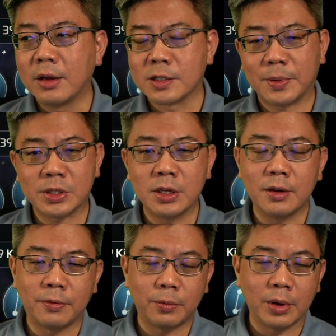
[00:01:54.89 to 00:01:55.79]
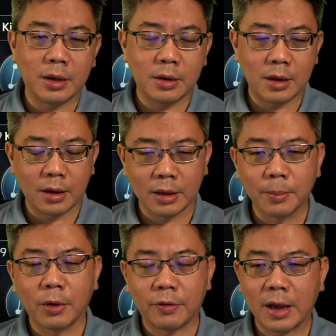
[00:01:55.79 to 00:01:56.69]
especially when there are a
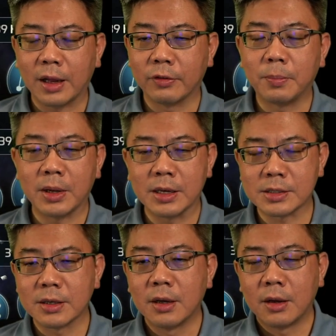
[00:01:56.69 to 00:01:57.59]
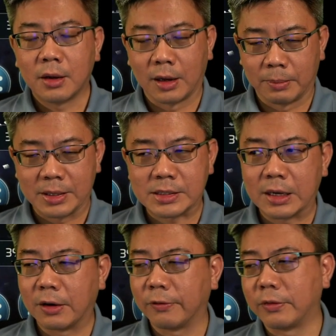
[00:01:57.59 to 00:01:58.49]
number of high-level players like
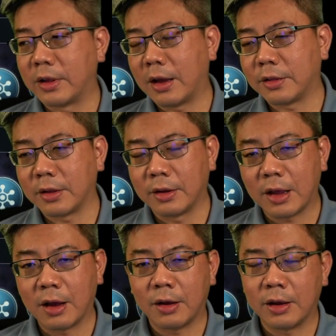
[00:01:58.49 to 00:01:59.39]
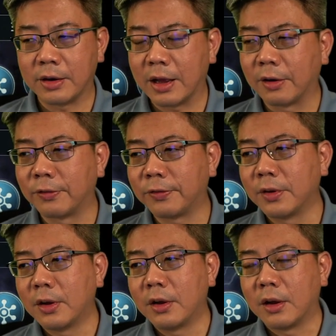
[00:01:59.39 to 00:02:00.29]
myself, Death, and Elf,
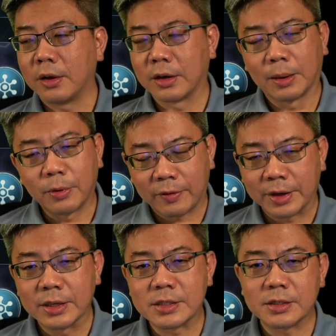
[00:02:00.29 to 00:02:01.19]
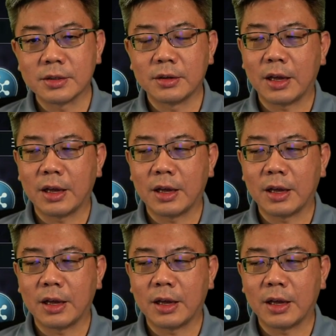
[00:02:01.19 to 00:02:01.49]
and a number of others that